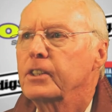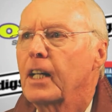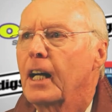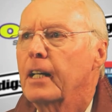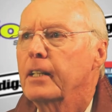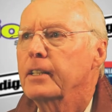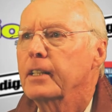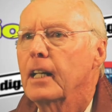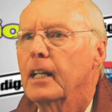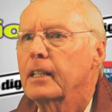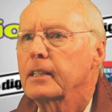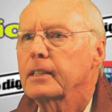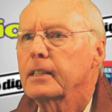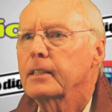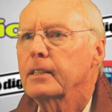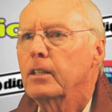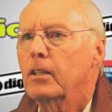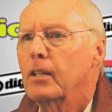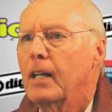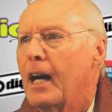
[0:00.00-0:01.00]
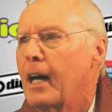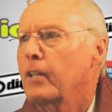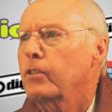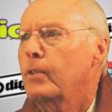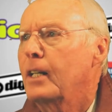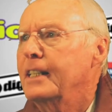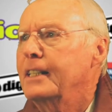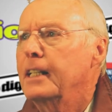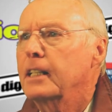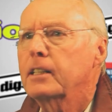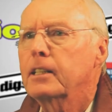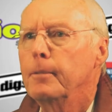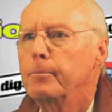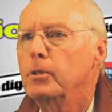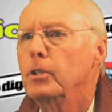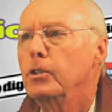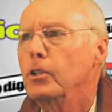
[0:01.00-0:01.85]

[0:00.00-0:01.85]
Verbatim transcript: How do you, you know, how do I get them to